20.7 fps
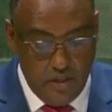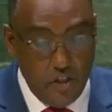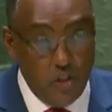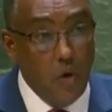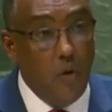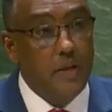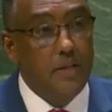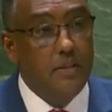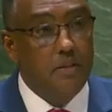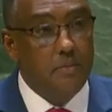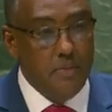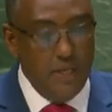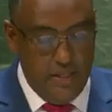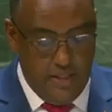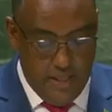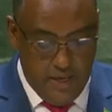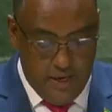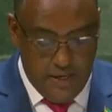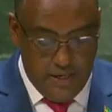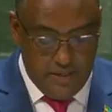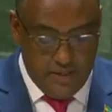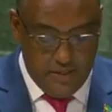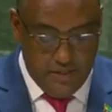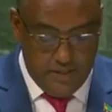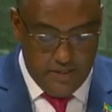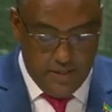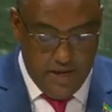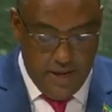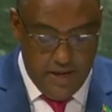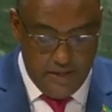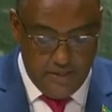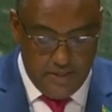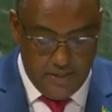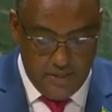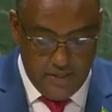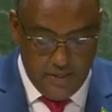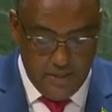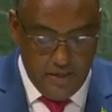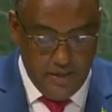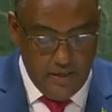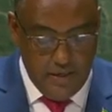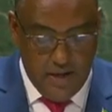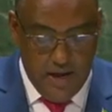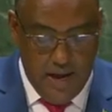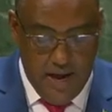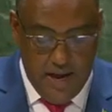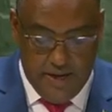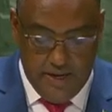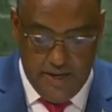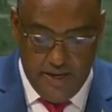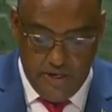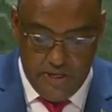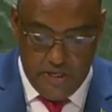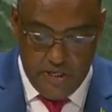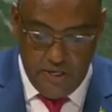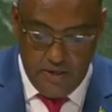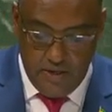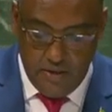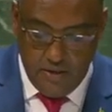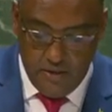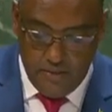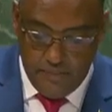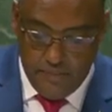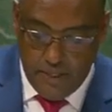joint military exercise, aggression,